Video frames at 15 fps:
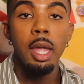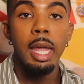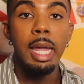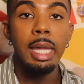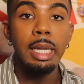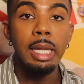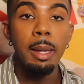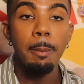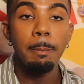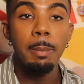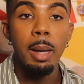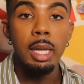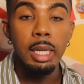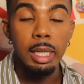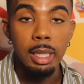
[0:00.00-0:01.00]
any
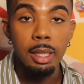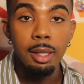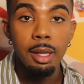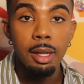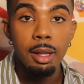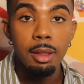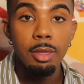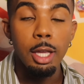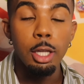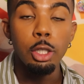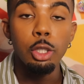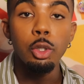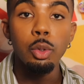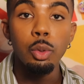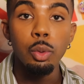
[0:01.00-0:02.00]
money that
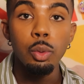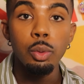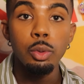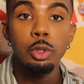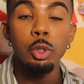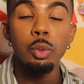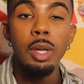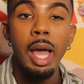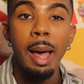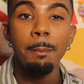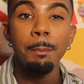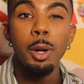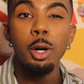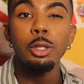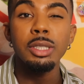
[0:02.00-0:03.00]
you do
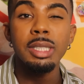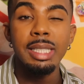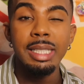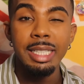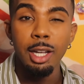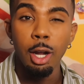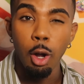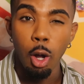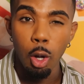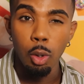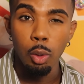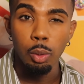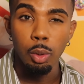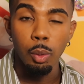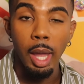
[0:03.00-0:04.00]
not personally
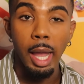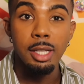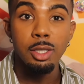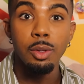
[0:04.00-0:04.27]
own, okay?